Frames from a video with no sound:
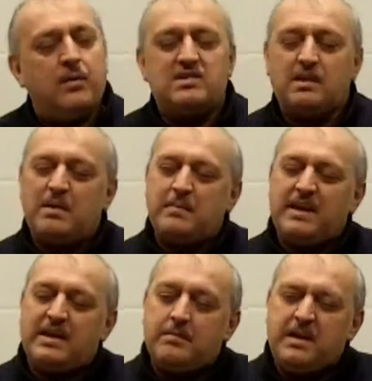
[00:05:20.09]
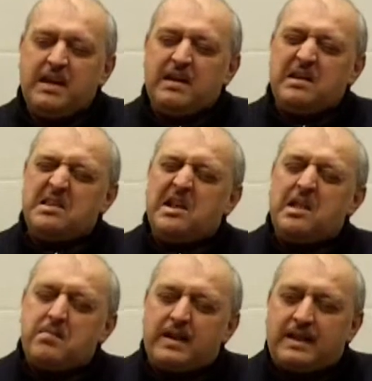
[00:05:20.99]
when someone make yameen
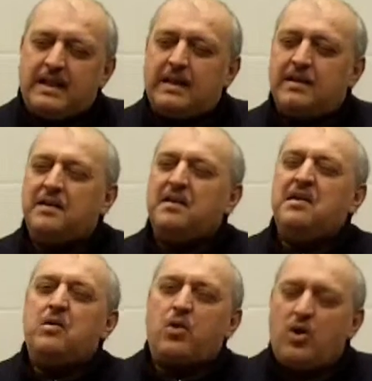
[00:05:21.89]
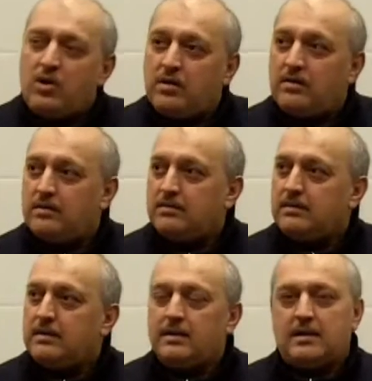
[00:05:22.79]
deliberately wrong,
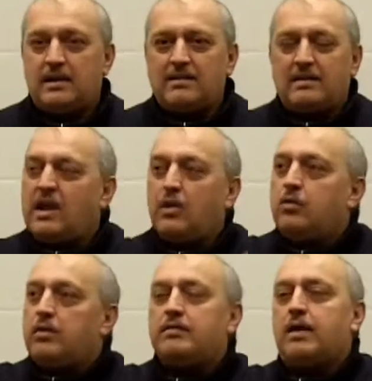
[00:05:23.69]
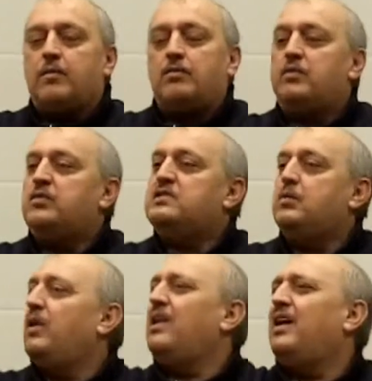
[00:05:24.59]
not laghu. When we say
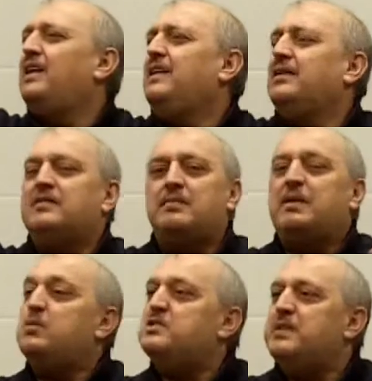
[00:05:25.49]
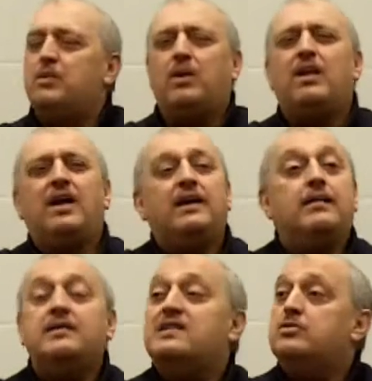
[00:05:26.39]
wallahi, sometimes we speak wallahi,
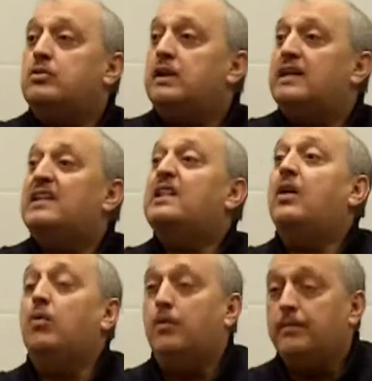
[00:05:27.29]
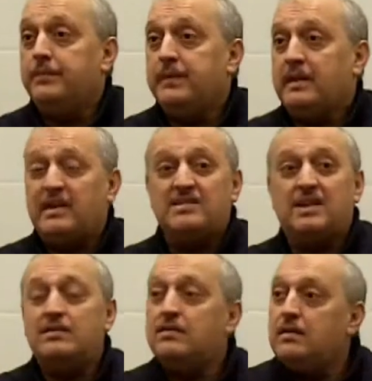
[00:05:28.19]
that's okay, that's laghu. That's
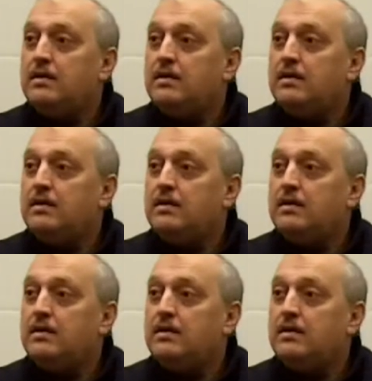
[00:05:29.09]
not,